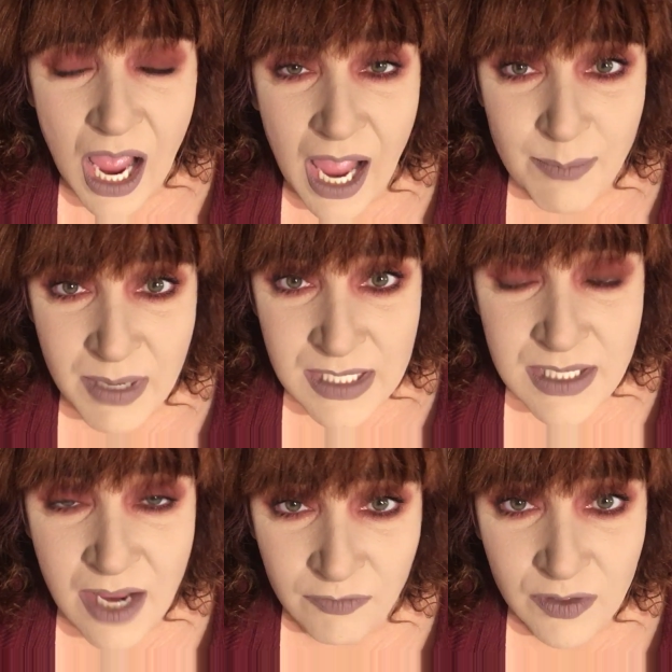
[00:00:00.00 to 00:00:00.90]
I may
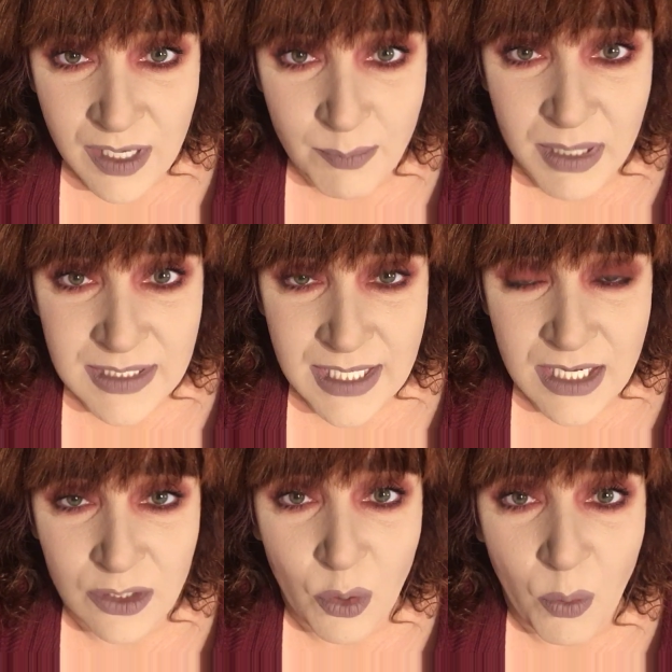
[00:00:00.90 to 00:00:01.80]
never get my
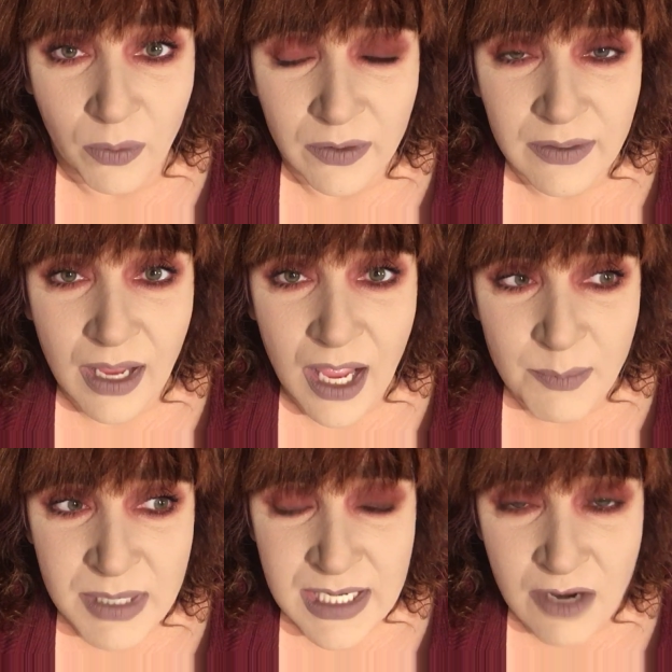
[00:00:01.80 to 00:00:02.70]
day in court. I
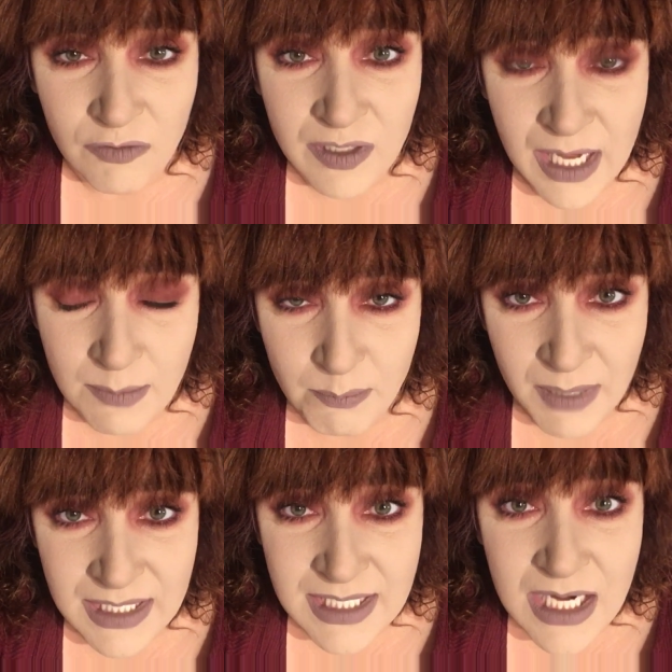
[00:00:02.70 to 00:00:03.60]
may never get
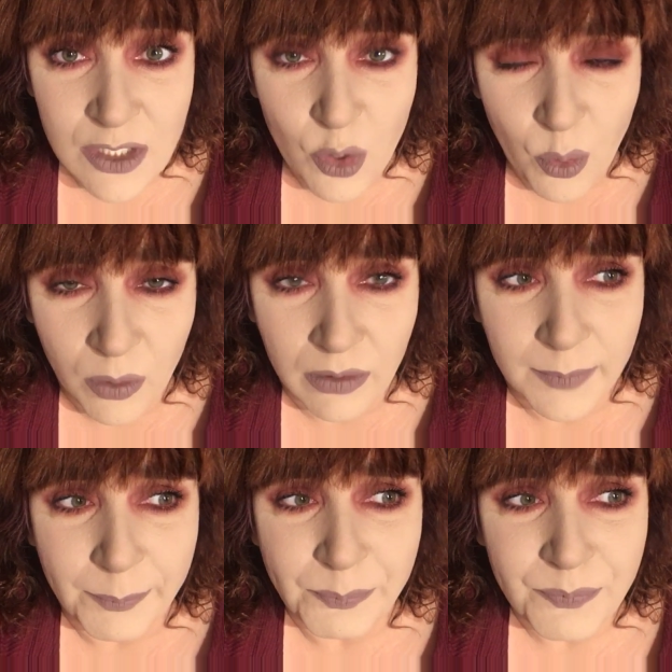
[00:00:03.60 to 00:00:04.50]
my day in
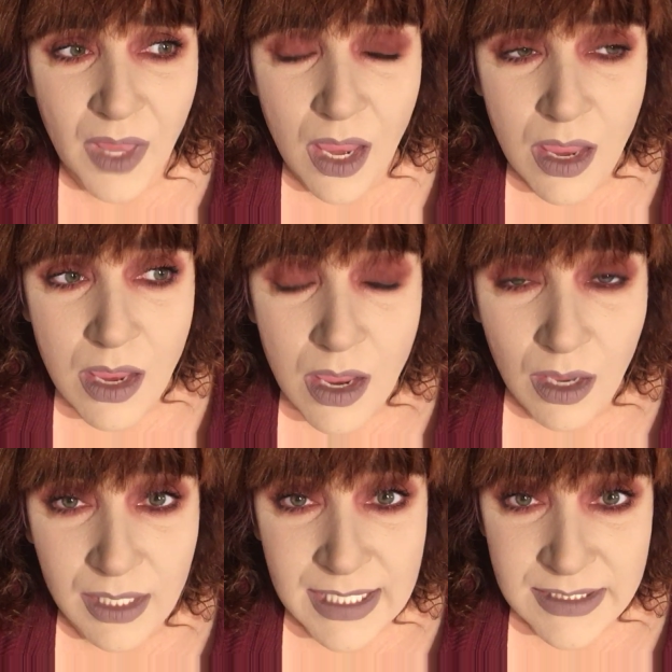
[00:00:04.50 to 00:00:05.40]
court
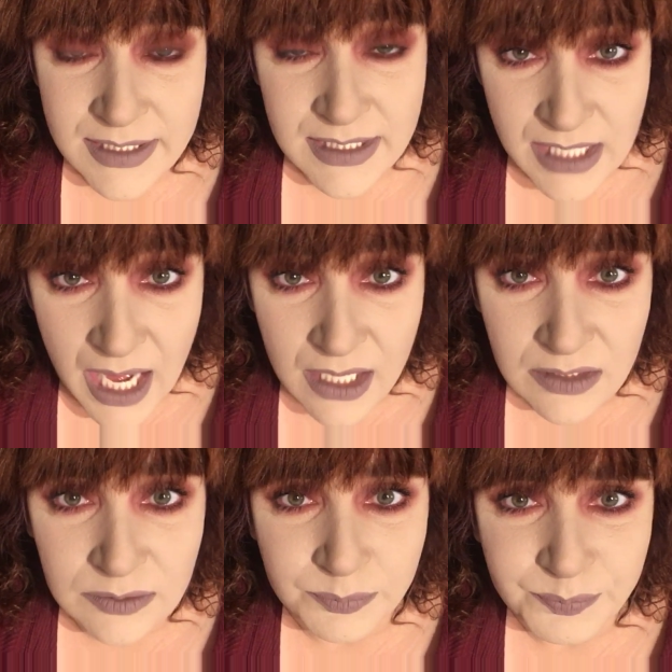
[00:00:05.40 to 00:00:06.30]
against
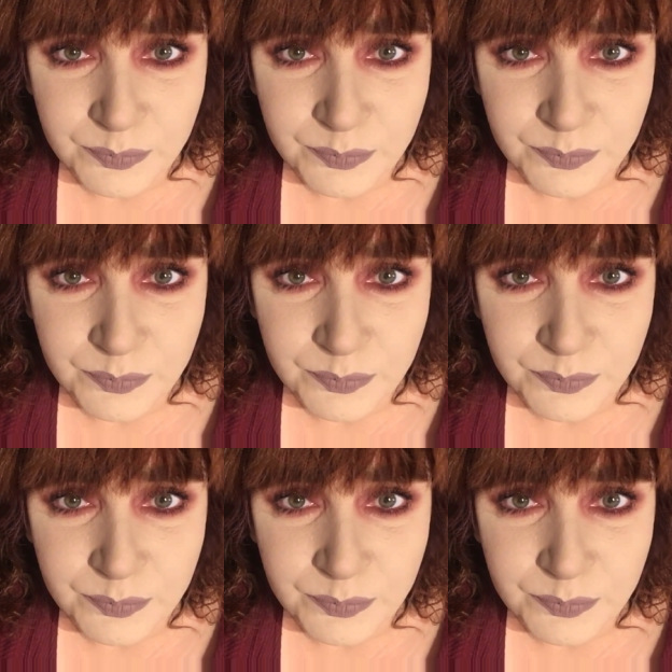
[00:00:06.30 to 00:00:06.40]
Yale.